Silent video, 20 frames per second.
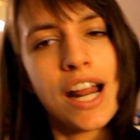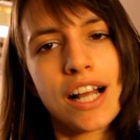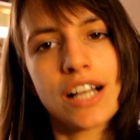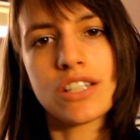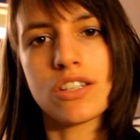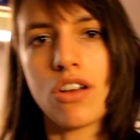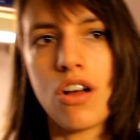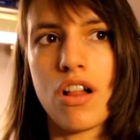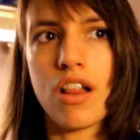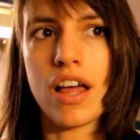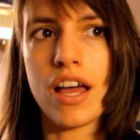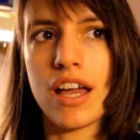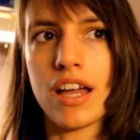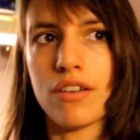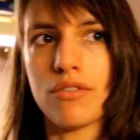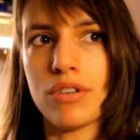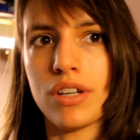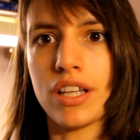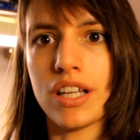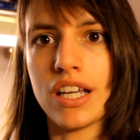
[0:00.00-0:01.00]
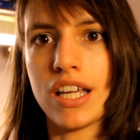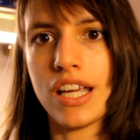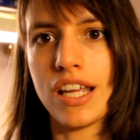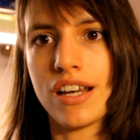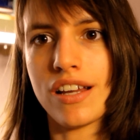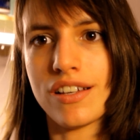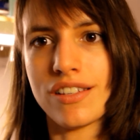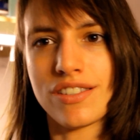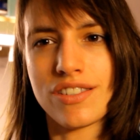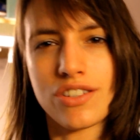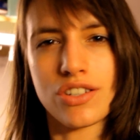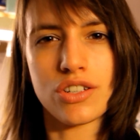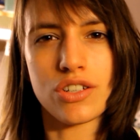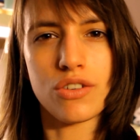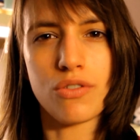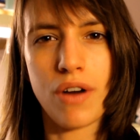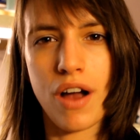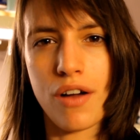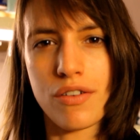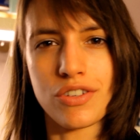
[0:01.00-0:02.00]
because all I really eat is
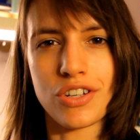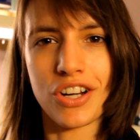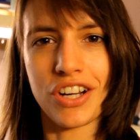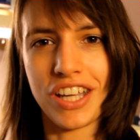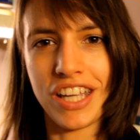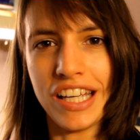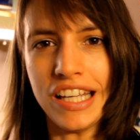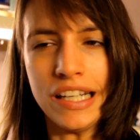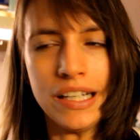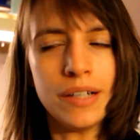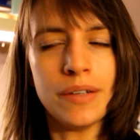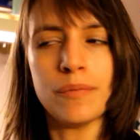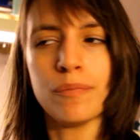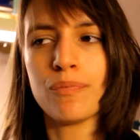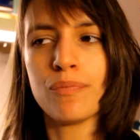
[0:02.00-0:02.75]
ground turkey.